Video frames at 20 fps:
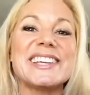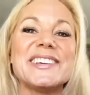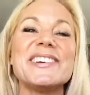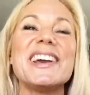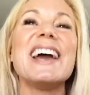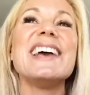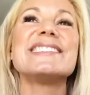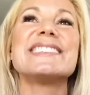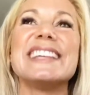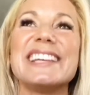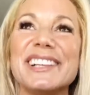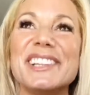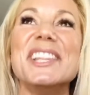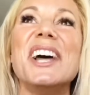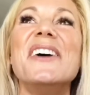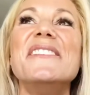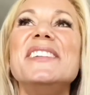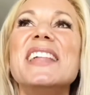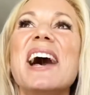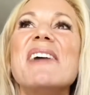You guys like
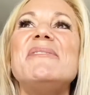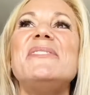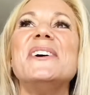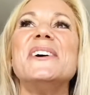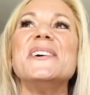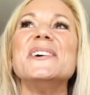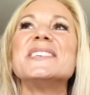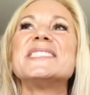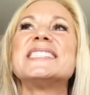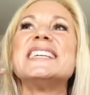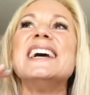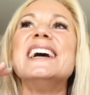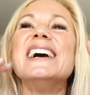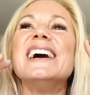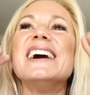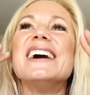love that post.